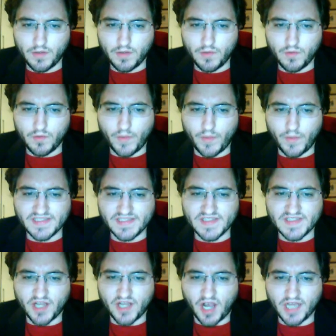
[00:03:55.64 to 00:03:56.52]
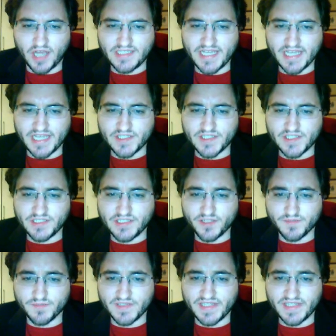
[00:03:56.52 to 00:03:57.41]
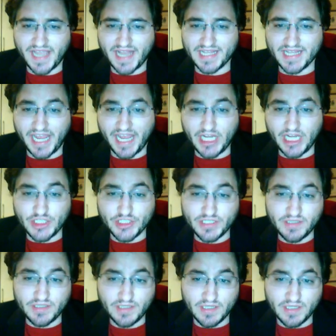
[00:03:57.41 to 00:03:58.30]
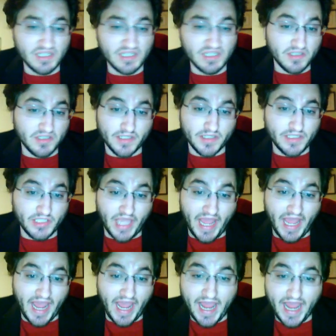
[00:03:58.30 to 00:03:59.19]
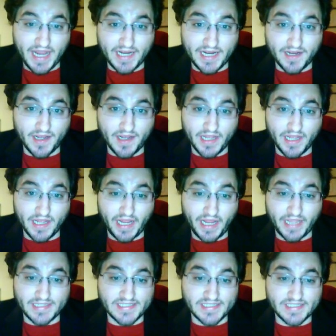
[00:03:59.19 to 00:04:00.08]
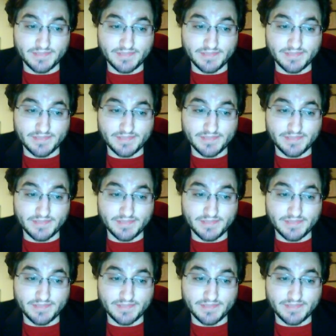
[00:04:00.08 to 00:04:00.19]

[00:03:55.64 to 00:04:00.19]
wins the contest in terms of the allocation, hey, it's